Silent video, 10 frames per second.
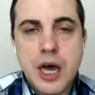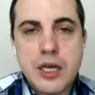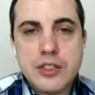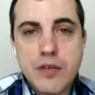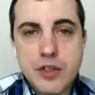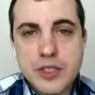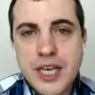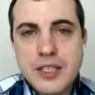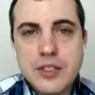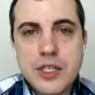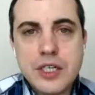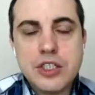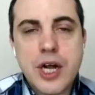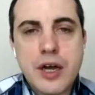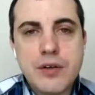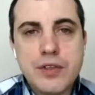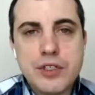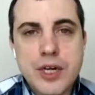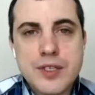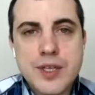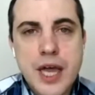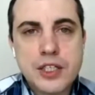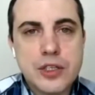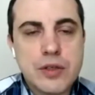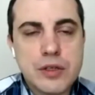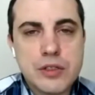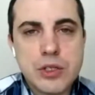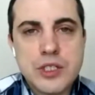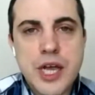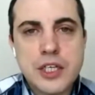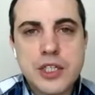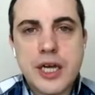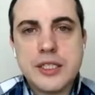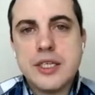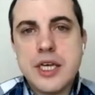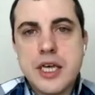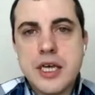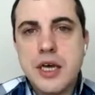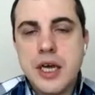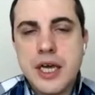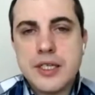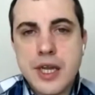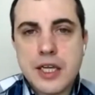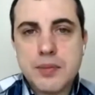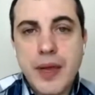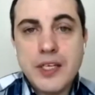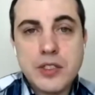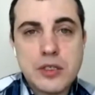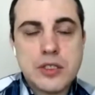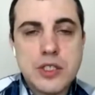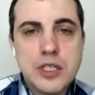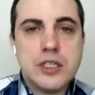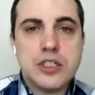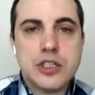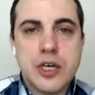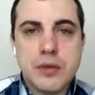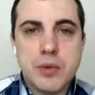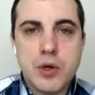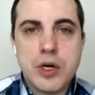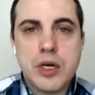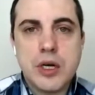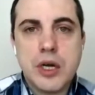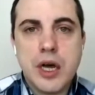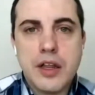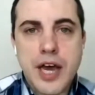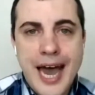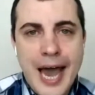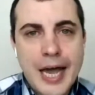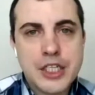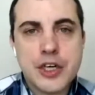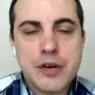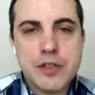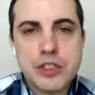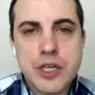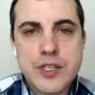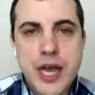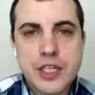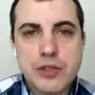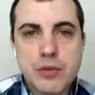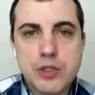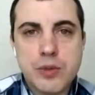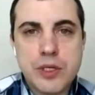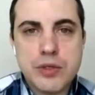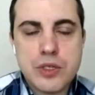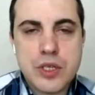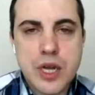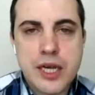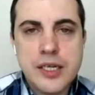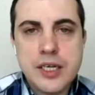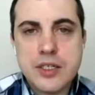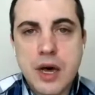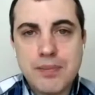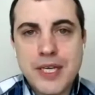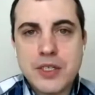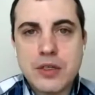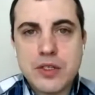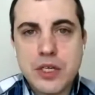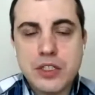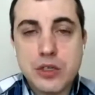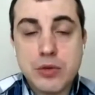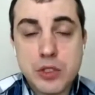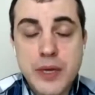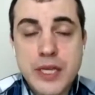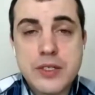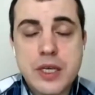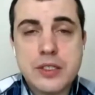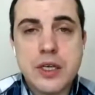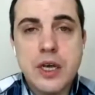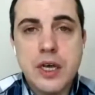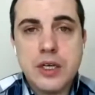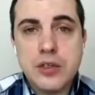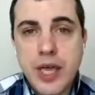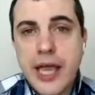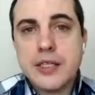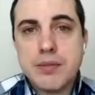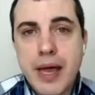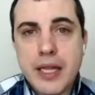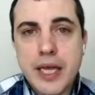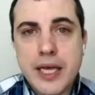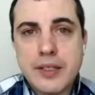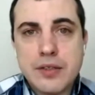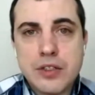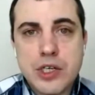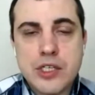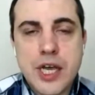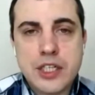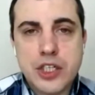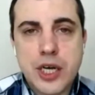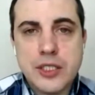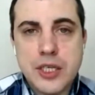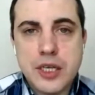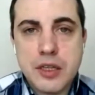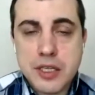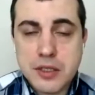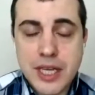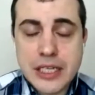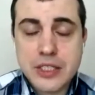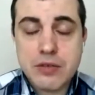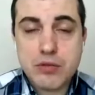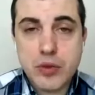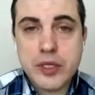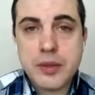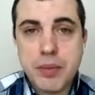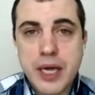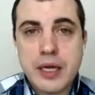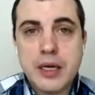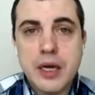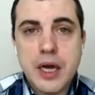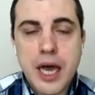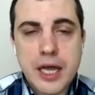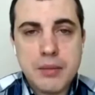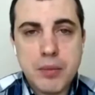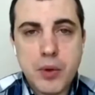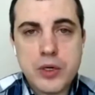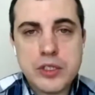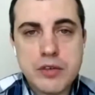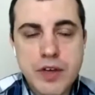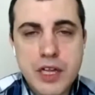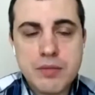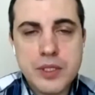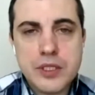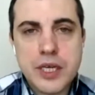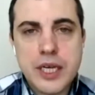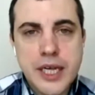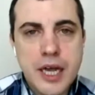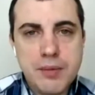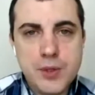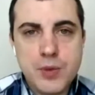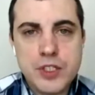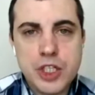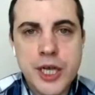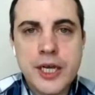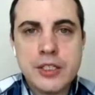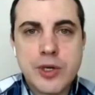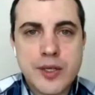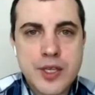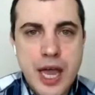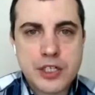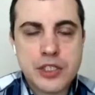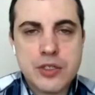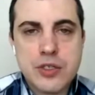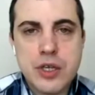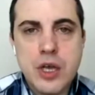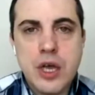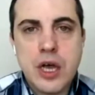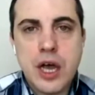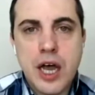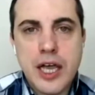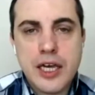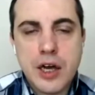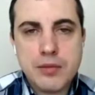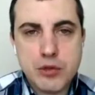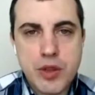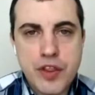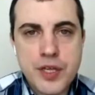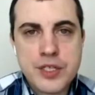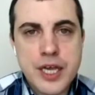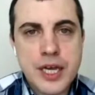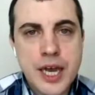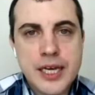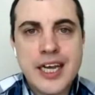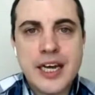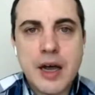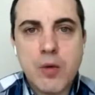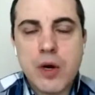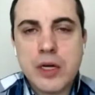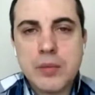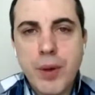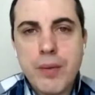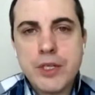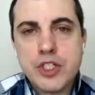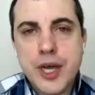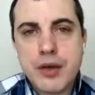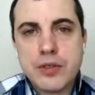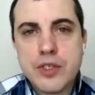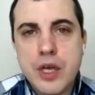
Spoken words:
So if you take the signature out of the transaction, then the transaction ID is not based on the signature anymore. The hash of the transaction, which we use as an ID, is not based on the signature, which means that you can't malleate the transaction ID. That's a really big and important development. It helps with chaining transactions. It helps with things like Lightning Network and payment channels,